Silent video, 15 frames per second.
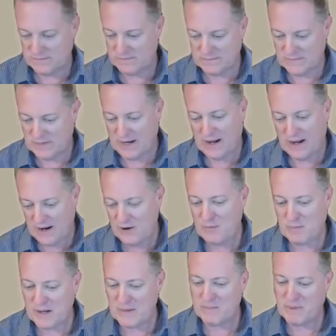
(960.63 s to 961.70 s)
I don't
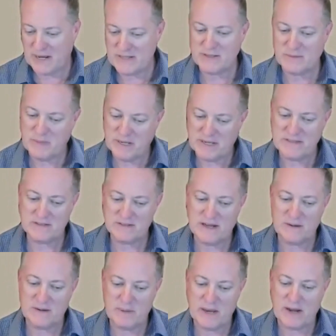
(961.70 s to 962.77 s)
mind basil. Basil's
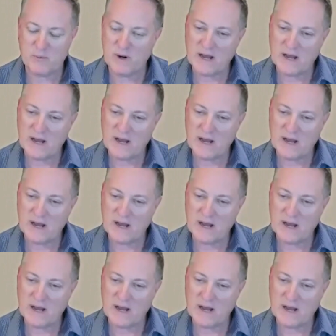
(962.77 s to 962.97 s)
not a bad one.